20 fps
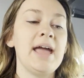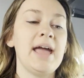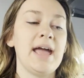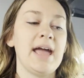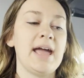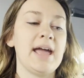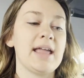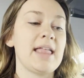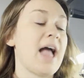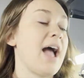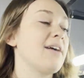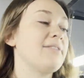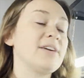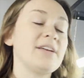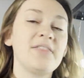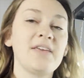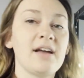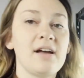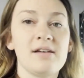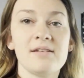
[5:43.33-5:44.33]
and
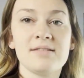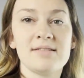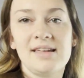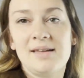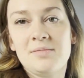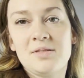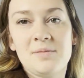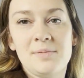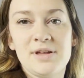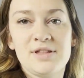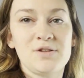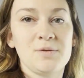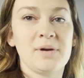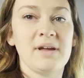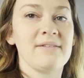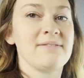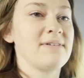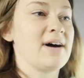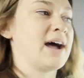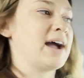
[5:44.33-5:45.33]
everything else seemed to be
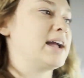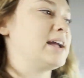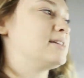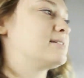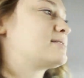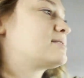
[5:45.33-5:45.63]
doing fine.